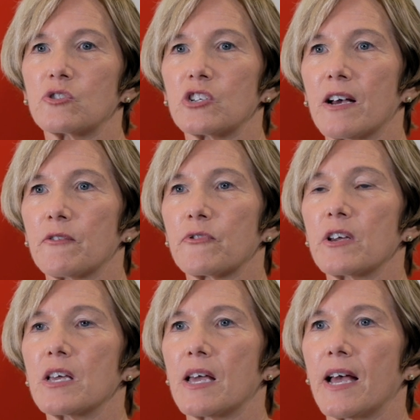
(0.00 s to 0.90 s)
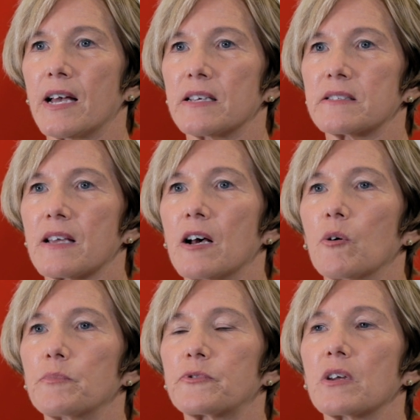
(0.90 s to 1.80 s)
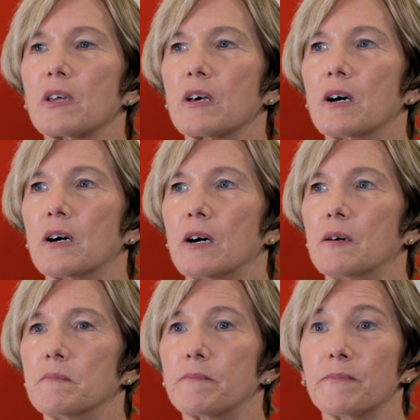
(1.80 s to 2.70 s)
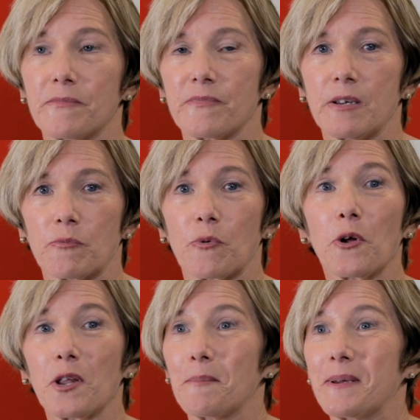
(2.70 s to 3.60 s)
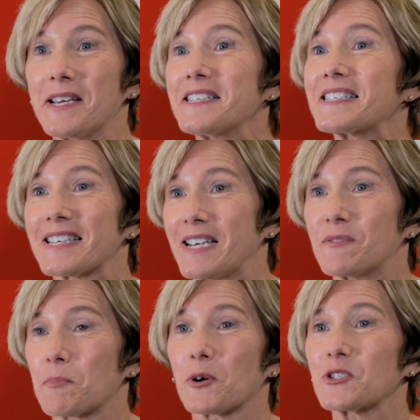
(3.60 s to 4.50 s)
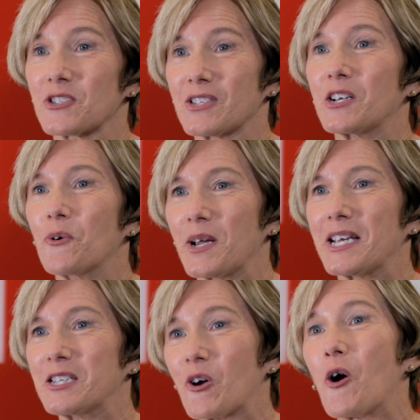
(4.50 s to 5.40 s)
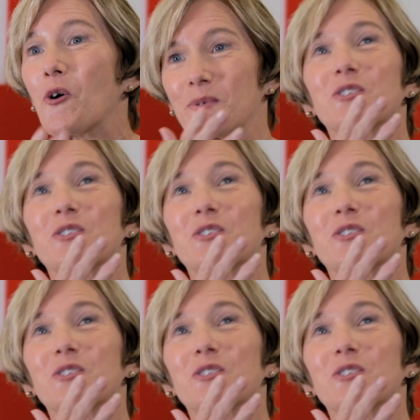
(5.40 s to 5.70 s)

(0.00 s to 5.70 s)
Jeff has helped roll up his sleeves personally, going into homes